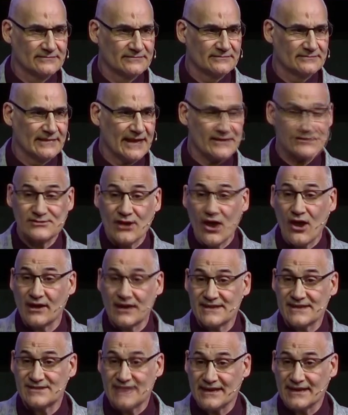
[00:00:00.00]
That's all he
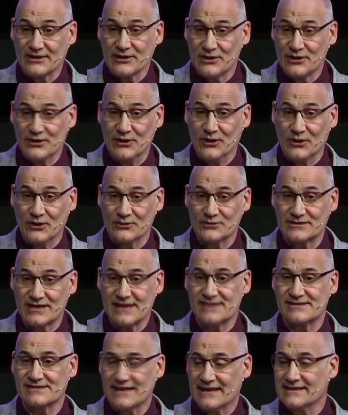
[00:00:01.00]
said on the note. He
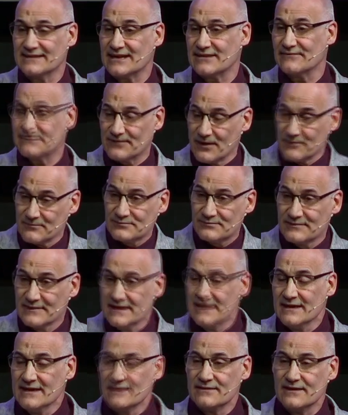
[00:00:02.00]
sent it from
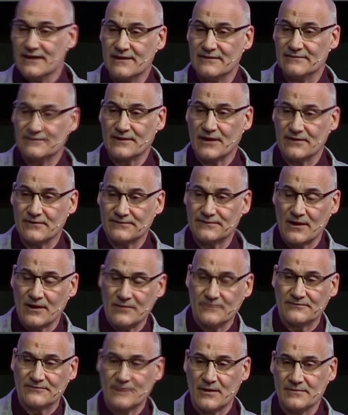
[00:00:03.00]

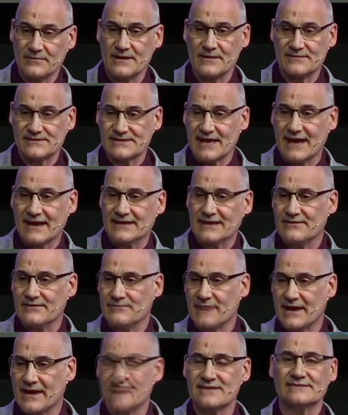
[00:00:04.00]
him, signed it by
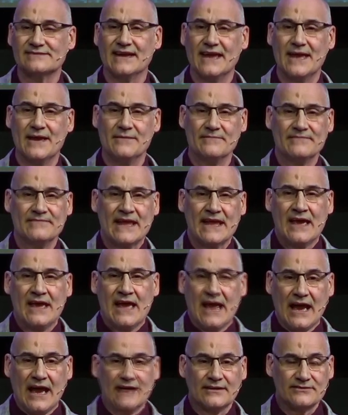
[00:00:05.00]
his name,
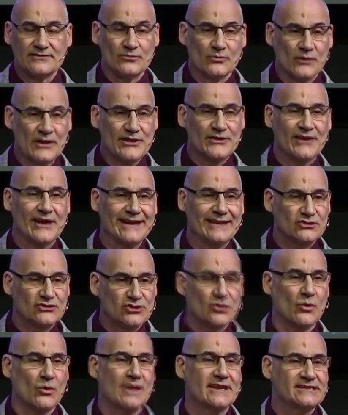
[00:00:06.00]
and within
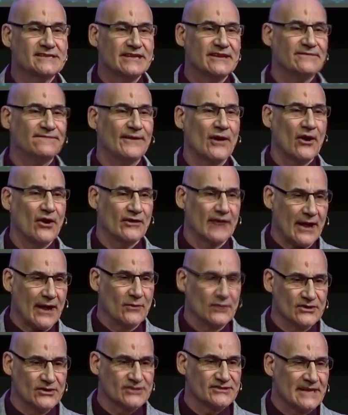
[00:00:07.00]
24
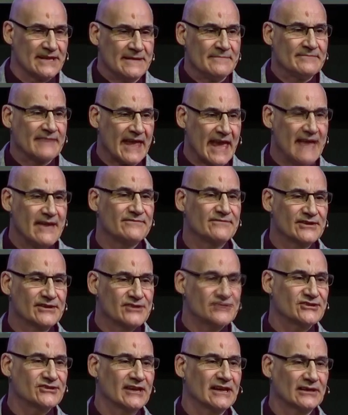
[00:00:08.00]
hours, every
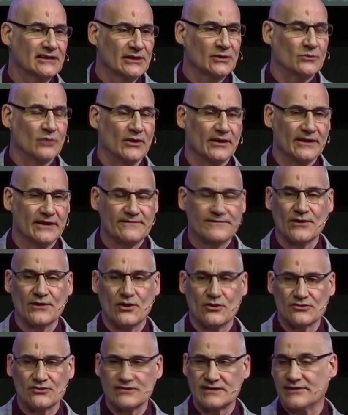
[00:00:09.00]
single one of
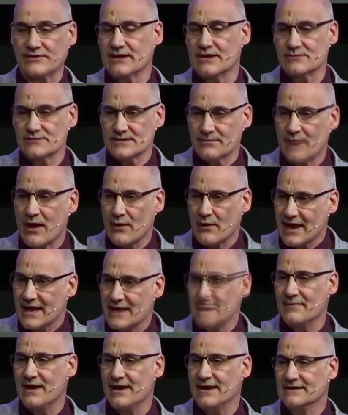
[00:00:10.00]
those, I think it was about 8
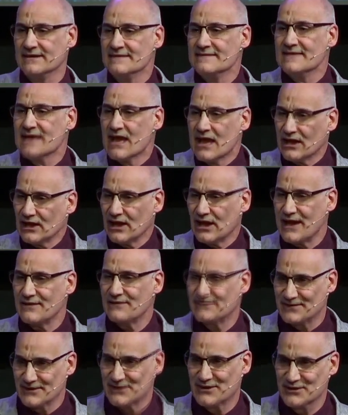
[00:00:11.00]
men, left
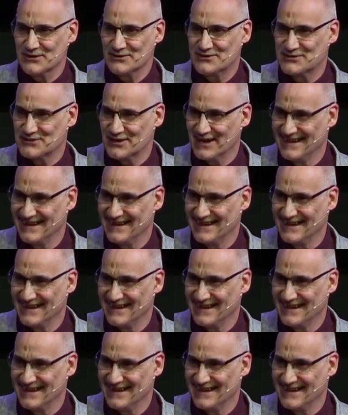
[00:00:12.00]
the country.